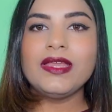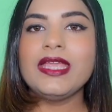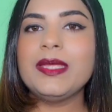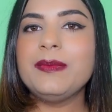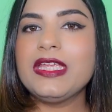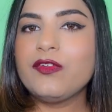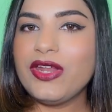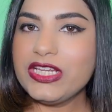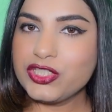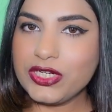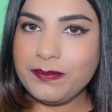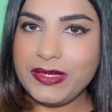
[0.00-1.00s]

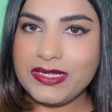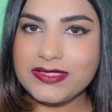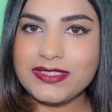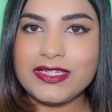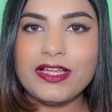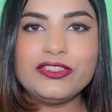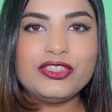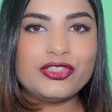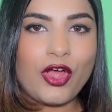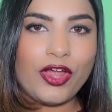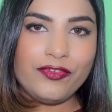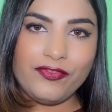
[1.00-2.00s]
Immigration Minister
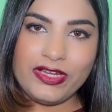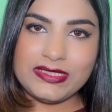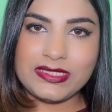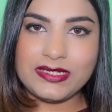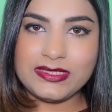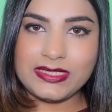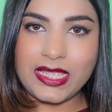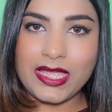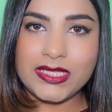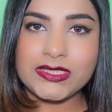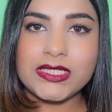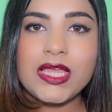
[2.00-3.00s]
Sean Fraser
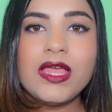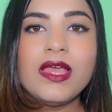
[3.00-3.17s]
says